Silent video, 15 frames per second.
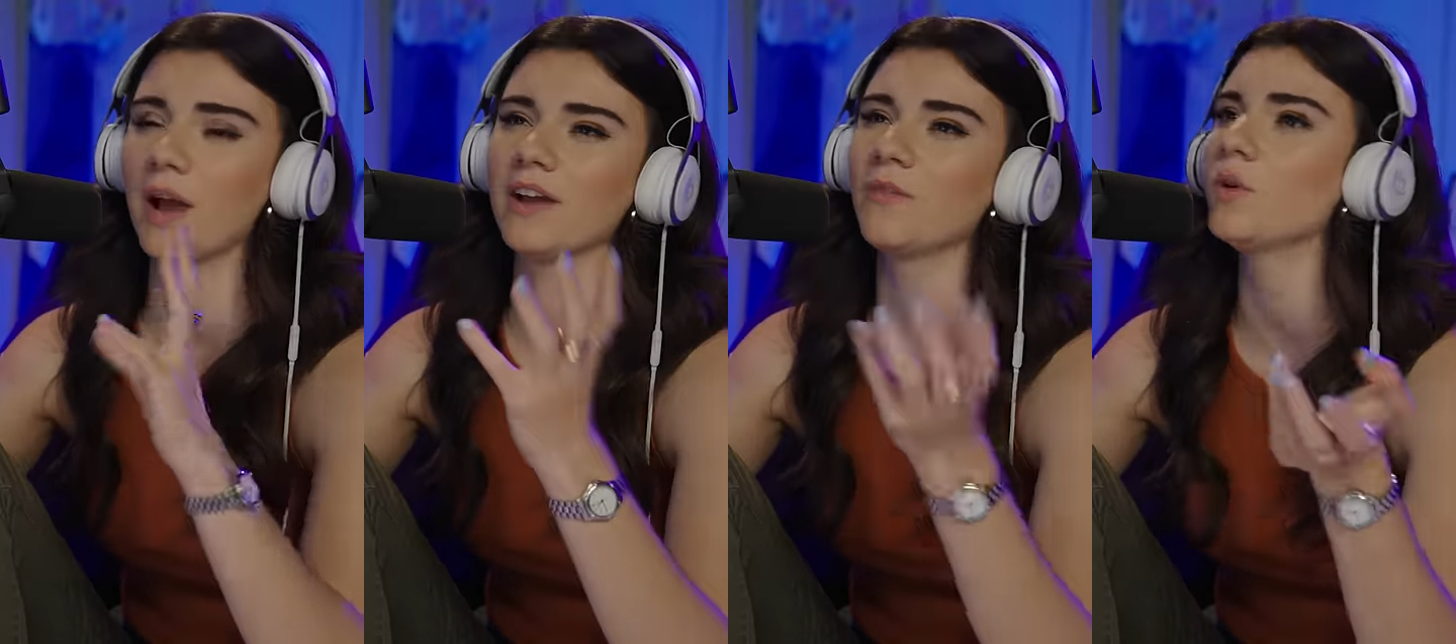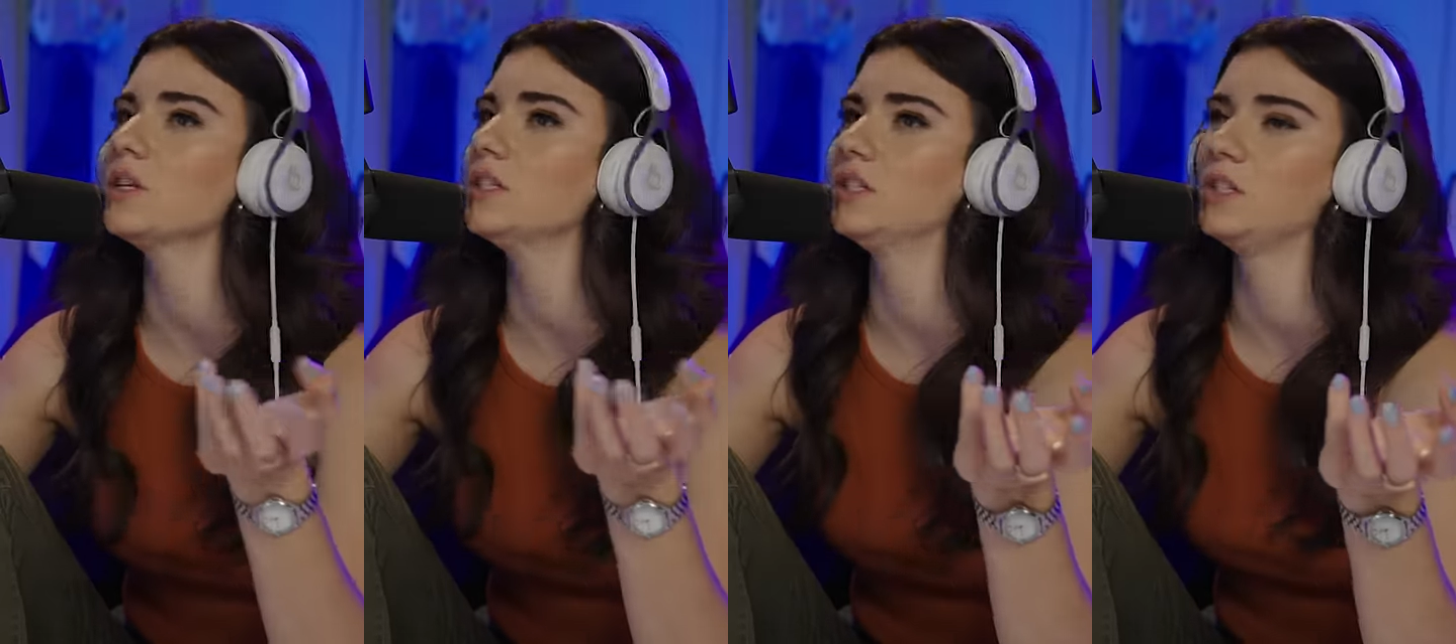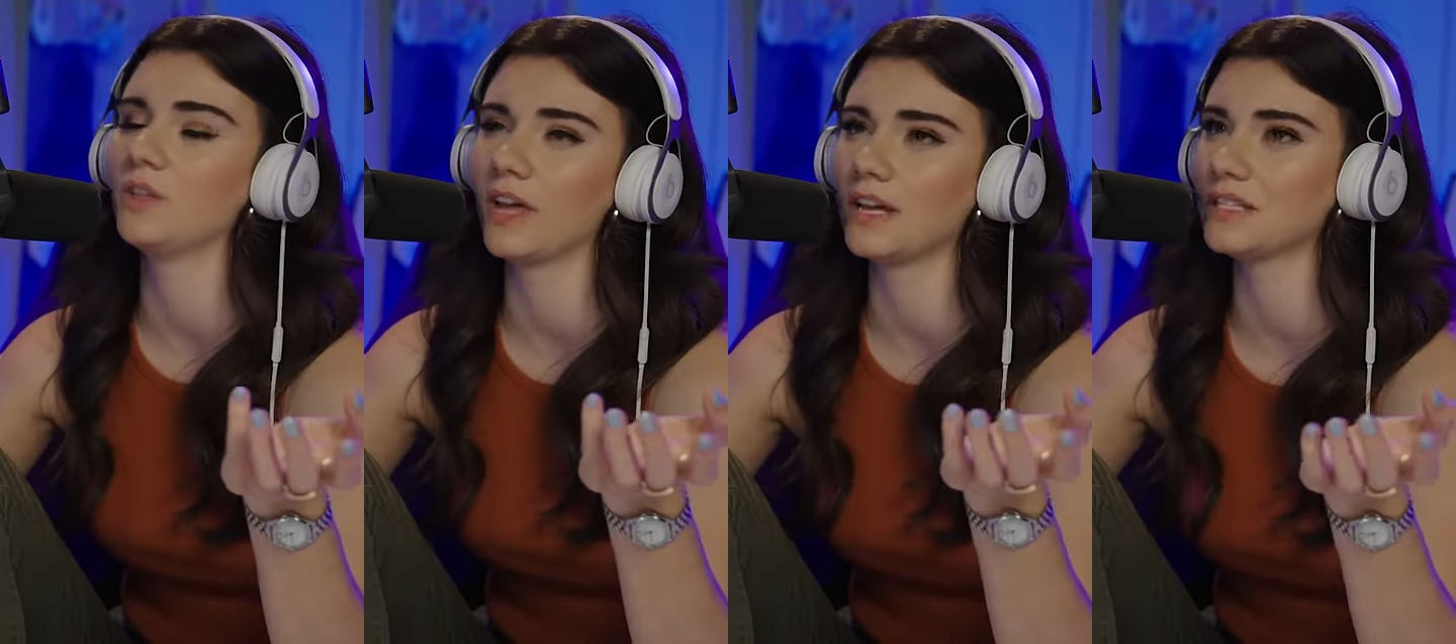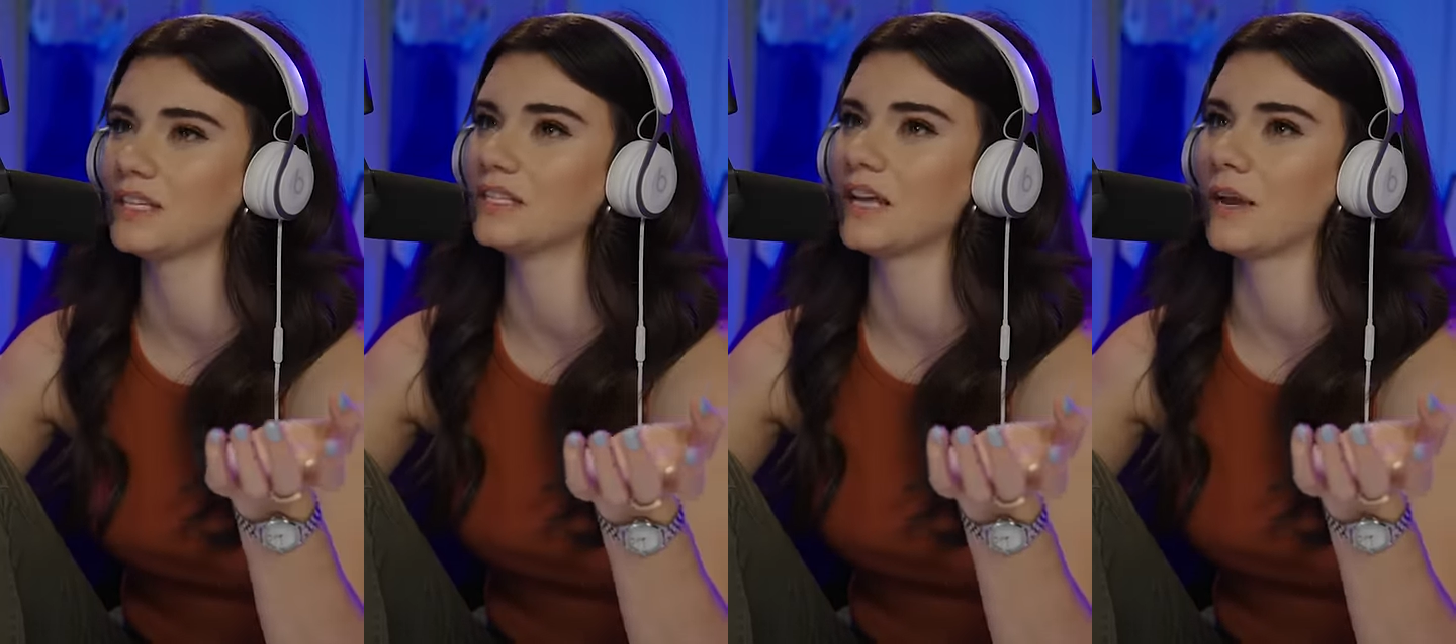I wanted to do
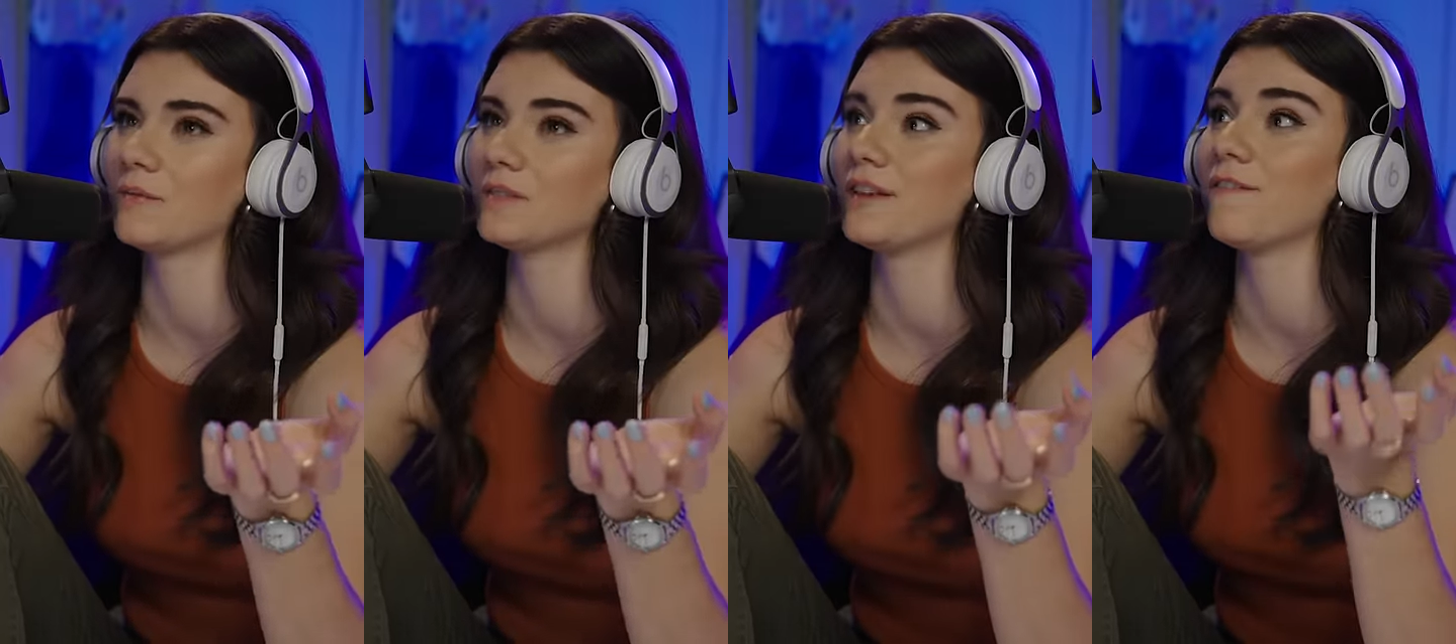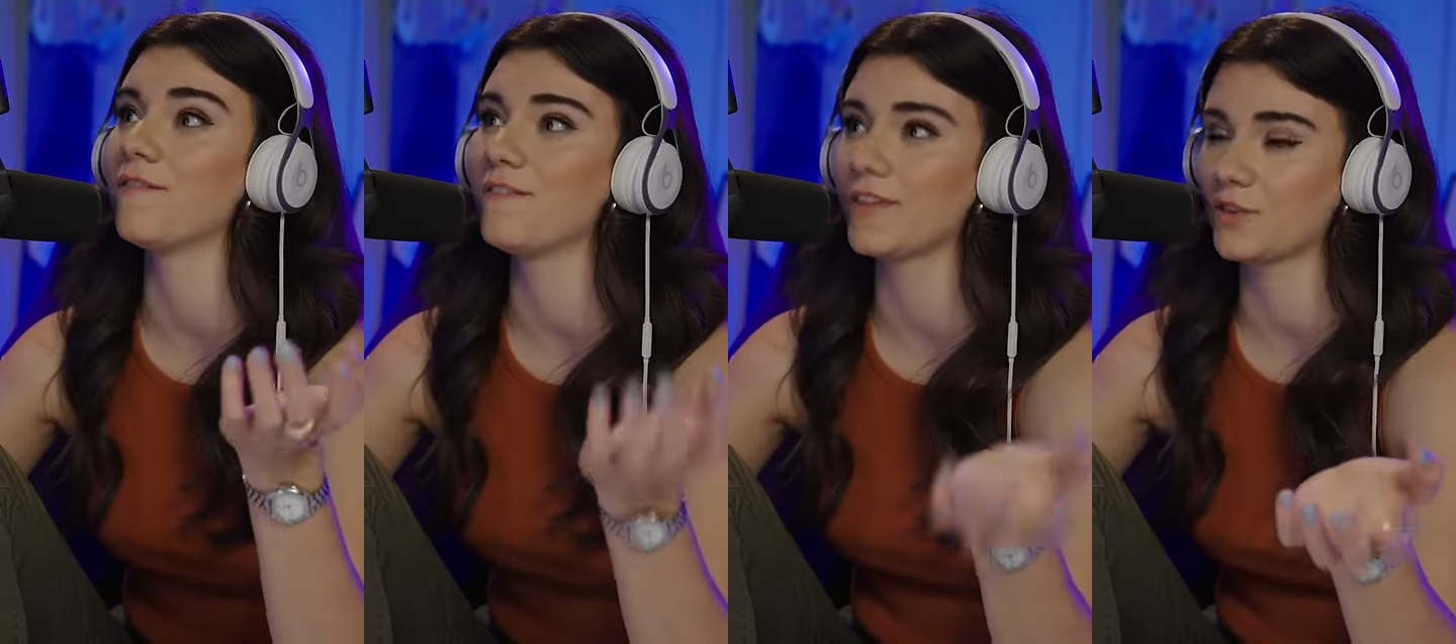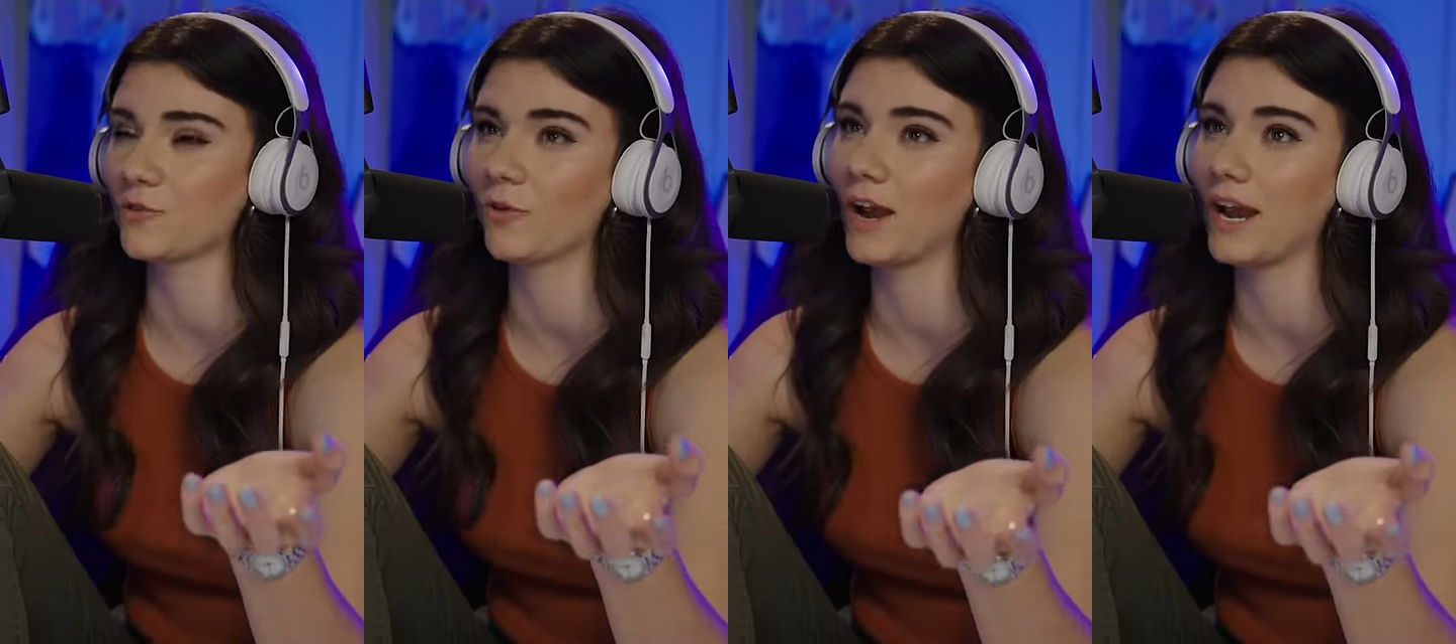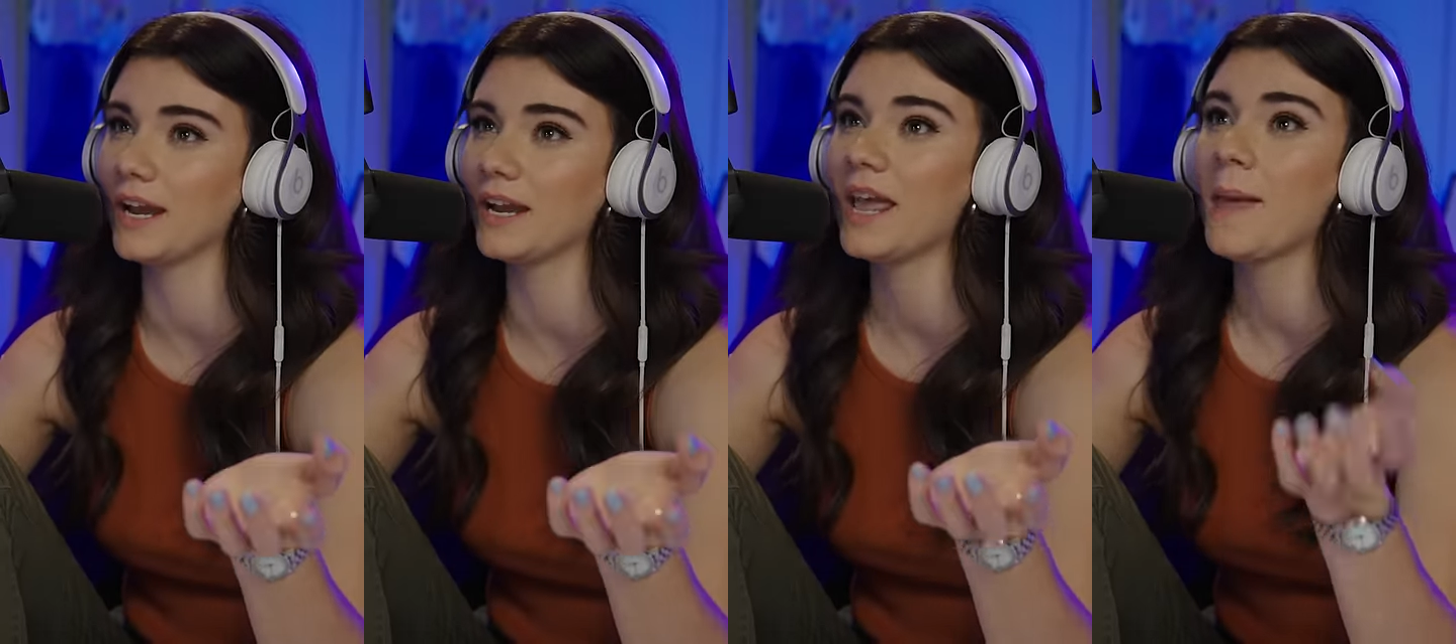that since I was in fifth
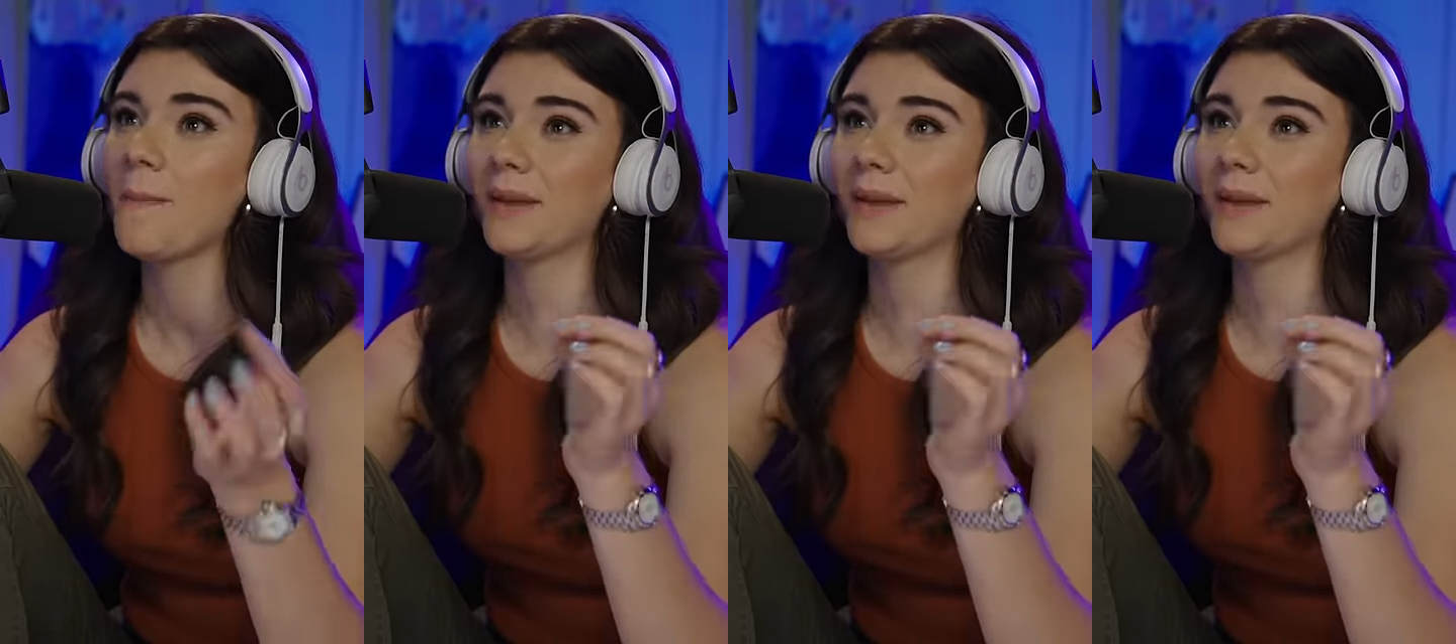grade